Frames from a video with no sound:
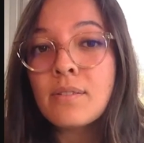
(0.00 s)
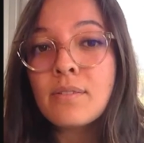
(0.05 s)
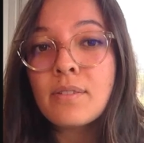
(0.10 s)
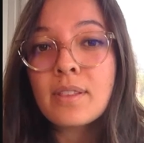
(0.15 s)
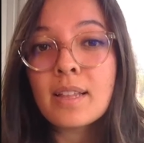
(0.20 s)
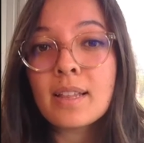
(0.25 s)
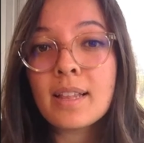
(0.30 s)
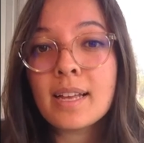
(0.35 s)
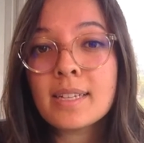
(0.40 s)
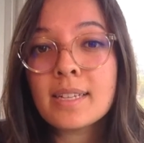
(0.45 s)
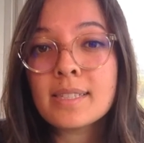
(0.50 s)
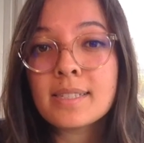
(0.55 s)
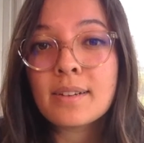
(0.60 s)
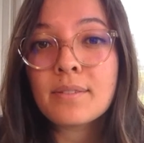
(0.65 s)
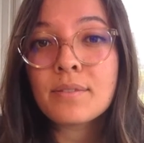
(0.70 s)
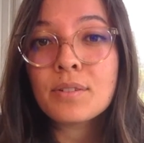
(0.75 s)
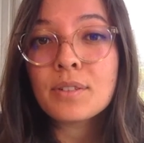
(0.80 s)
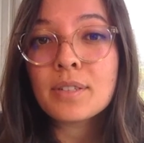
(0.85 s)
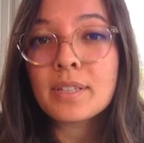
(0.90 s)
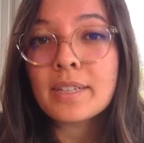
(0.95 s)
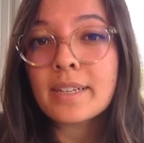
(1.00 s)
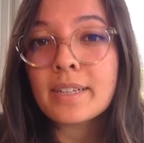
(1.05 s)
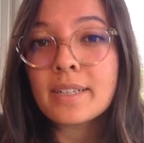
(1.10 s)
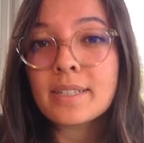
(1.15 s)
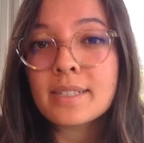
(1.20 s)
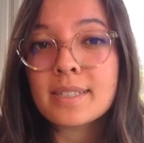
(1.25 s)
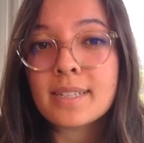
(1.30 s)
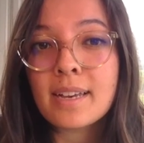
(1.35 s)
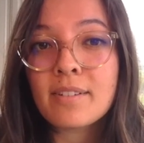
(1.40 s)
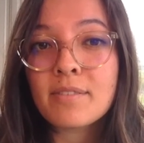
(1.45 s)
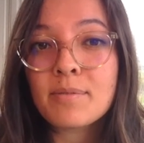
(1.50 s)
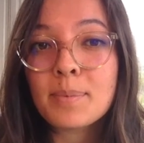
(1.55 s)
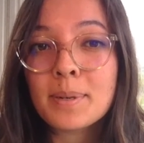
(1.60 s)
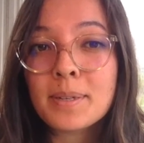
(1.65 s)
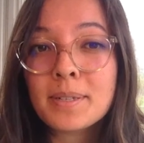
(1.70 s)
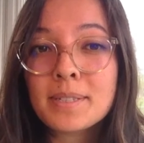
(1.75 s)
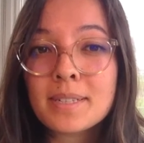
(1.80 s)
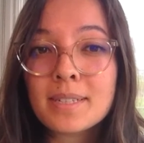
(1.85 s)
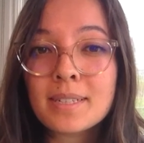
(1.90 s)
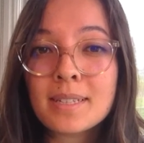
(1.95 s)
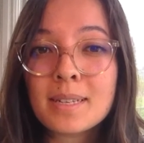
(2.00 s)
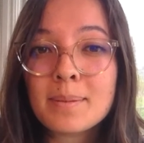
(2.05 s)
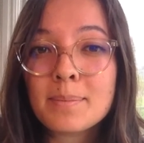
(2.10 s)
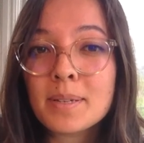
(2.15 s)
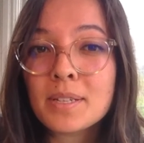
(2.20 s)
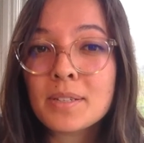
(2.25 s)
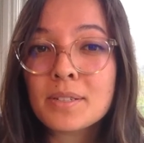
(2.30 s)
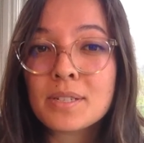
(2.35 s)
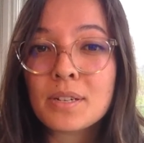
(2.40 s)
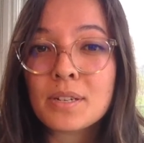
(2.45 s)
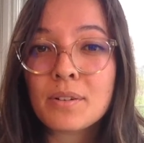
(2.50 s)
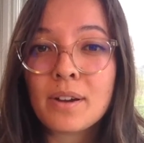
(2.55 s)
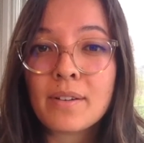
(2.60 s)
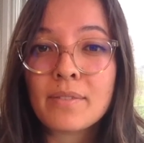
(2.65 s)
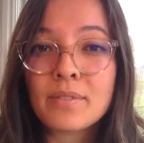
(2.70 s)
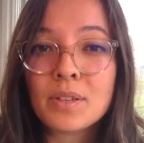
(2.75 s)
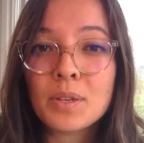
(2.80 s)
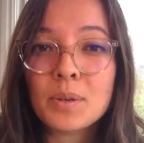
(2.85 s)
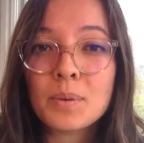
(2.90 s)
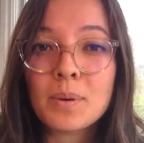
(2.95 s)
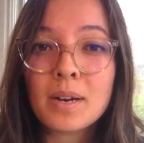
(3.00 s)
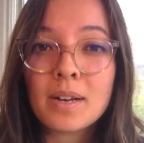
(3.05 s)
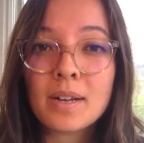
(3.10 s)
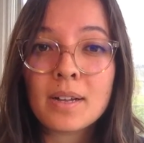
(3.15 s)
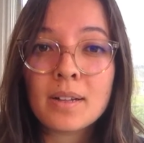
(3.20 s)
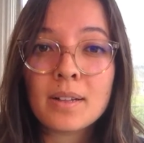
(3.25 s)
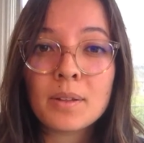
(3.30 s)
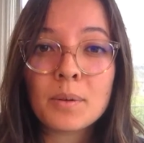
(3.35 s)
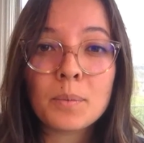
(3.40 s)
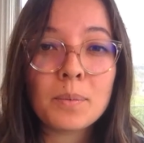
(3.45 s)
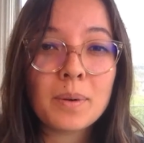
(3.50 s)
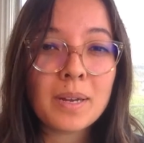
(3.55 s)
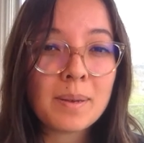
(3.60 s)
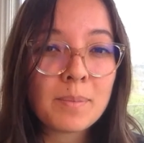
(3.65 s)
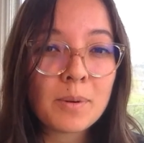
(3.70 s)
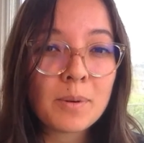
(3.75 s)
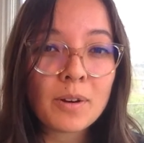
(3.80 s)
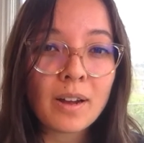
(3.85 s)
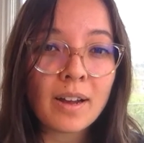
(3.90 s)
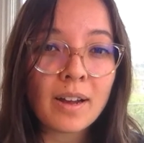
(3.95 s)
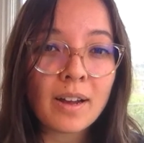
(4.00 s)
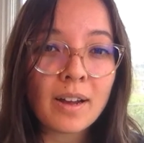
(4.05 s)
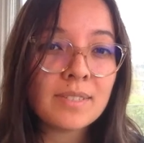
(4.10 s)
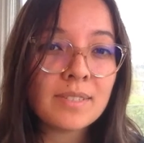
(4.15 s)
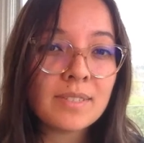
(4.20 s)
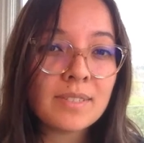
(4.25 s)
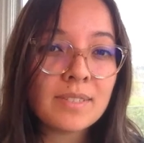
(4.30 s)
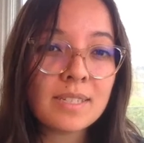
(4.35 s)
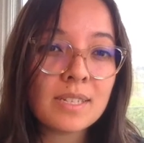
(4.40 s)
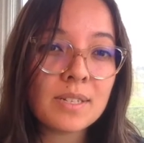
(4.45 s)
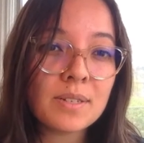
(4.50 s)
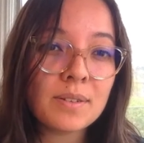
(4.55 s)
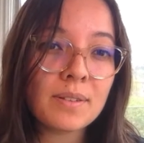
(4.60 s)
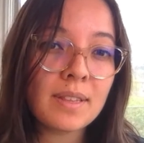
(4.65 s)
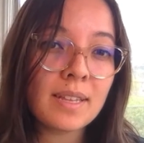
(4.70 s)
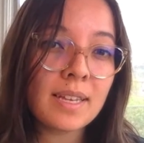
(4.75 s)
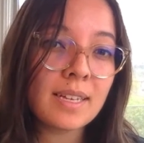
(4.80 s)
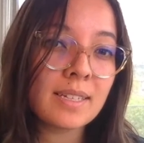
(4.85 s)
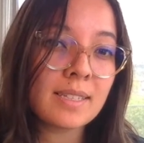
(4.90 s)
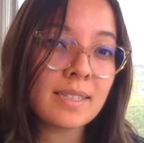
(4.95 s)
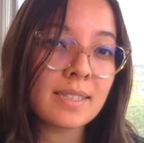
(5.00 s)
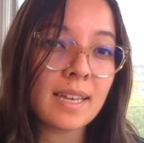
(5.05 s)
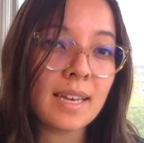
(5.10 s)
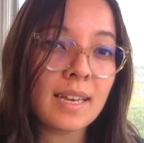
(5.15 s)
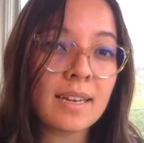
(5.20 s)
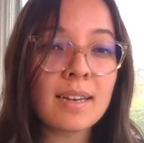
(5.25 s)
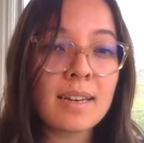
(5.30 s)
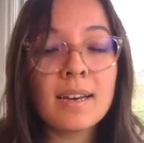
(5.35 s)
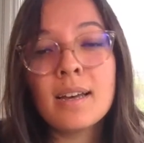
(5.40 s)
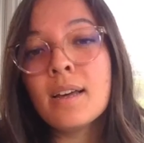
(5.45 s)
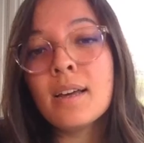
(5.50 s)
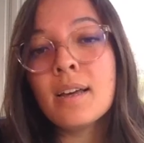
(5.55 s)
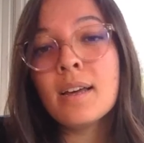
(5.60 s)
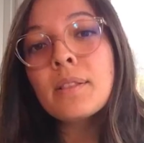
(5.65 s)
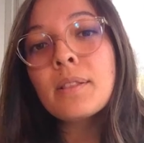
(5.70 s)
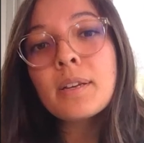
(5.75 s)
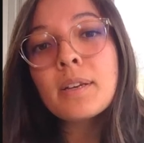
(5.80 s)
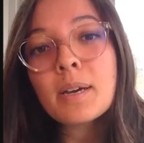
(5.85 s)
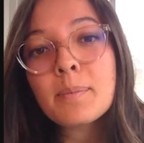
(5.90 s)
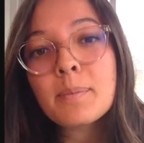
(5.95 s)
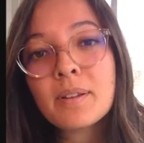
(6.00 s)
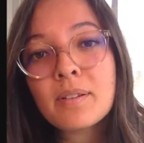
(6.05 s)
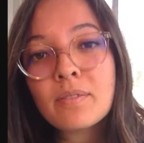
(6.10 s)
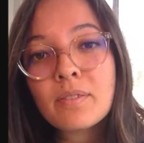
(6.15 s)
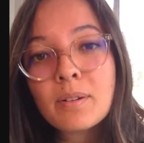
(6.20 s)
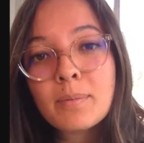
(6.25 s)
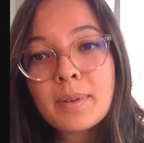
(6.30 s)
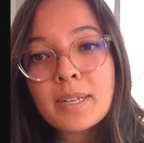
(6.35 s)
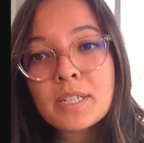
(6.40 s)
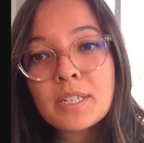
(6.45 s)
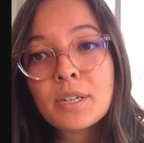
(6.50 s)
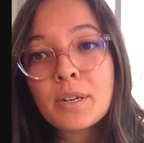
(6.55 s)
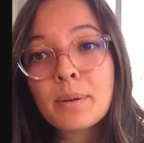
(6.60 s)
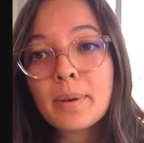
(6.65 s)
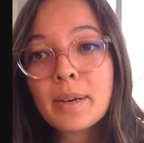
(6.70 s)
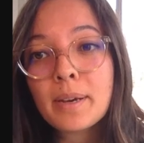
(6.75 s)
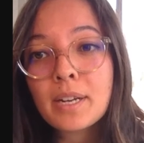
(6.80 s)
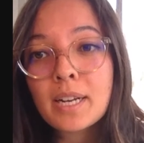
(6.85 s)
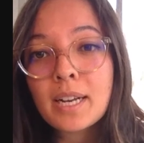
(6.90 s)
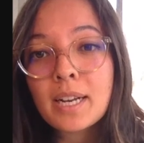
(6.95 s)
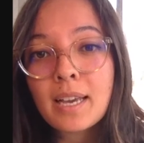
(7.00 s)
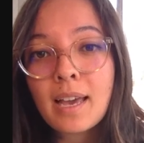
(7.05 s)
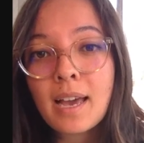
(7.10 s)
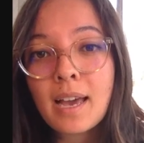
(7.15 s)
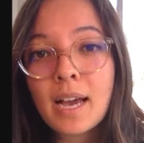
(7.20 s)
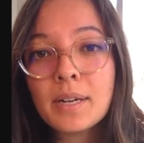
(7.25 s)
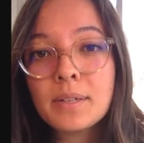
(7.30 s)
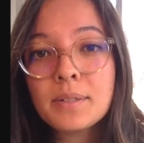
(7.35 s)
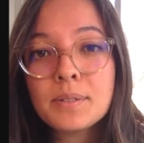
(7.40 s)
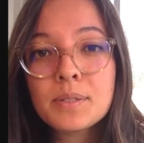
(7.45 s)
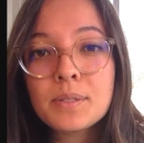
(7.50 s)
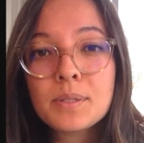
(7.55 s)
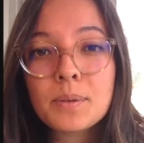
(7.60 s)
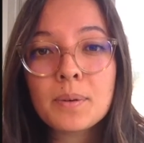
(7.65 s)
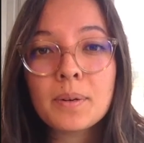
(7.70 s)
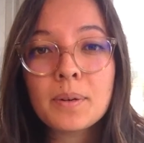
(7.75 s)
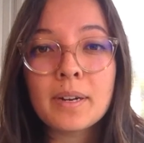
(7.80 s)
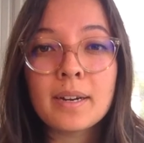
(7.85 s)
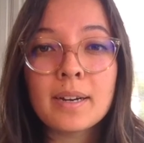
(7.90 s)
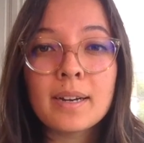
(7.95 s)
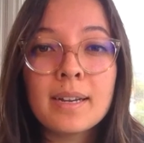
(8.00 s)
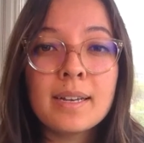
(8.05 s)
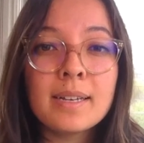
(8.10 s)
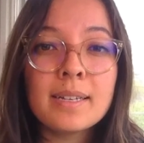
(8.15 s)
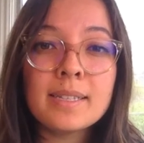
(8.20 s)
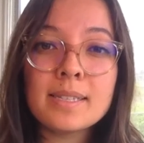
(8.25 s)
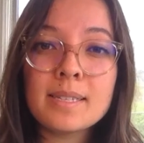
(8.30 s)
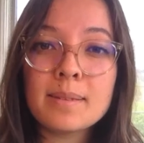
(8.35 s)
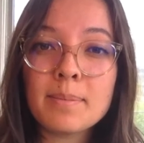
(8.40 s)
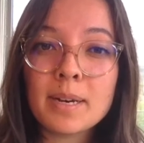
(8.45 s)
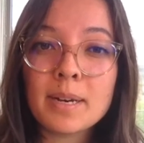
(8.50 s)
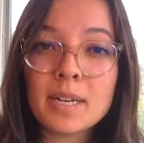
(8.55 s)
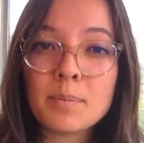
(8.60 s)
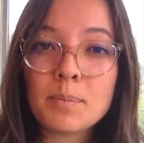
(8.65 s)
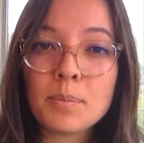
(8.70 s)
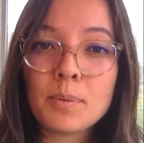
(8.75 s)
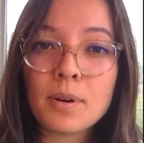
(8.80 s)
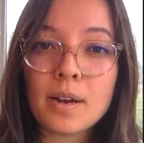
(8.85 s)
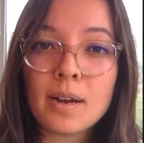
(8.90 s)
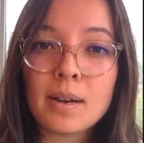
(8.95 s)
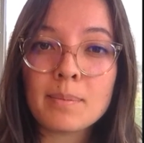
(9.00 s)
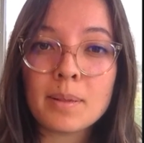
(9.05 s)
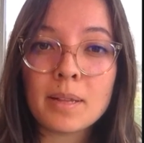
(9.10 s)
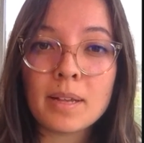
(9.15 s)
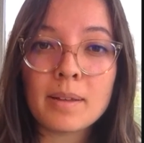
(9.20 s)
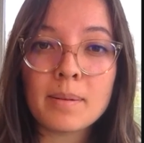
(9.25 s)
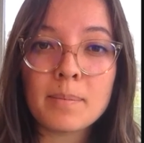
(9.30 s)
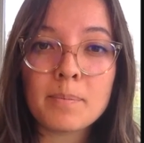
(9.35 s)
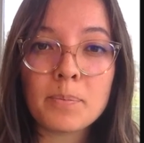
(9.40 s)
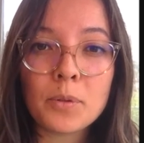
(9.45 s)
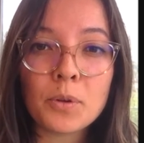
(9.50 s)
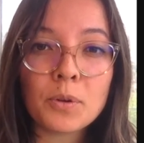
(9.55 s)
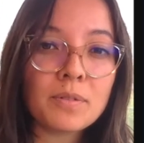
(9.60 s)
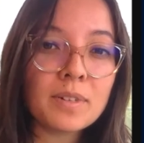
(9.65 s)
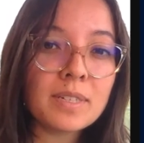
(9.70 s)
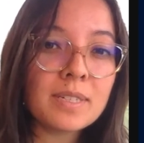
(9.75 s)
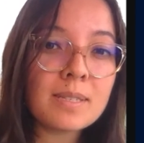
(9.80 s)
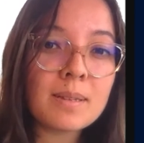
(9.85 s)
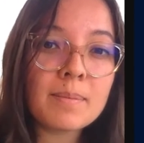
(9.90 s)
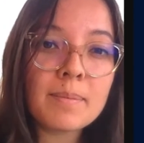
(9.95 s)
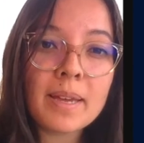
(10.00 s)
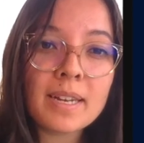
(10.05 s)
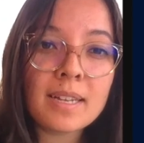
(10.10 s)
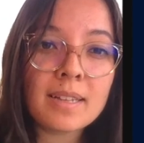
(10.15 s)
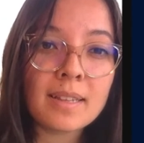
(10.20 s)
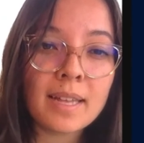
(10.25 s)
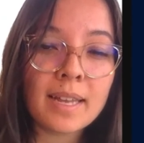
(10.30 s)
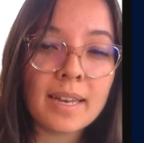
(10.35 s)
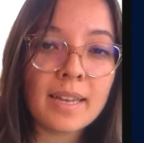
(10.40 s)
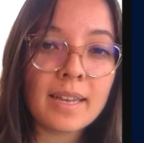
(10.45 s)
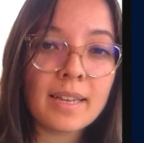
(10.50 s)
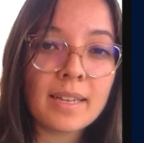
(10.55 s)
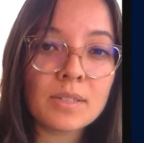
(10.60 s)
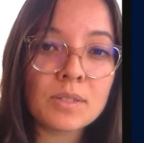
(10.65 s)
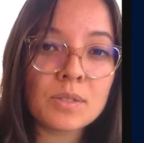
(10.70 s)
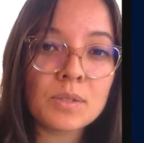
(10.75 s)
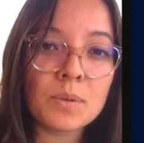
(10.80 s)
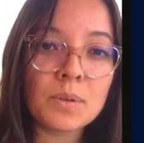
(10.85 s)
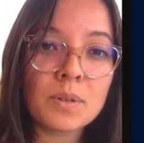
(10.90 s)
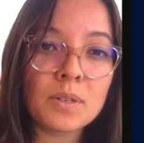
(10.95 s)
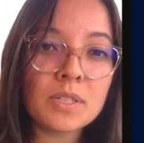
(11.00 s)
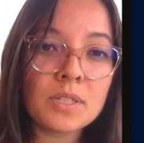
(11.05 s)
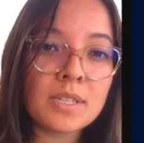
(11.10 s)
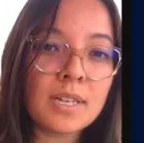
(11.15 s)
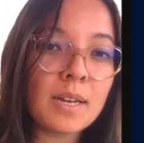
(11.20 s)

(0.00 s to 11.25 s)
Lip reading: For the last several years, I've personally been using GraphQL way more often to do things like look up information about an account, or debug a problem, or run some analytics, or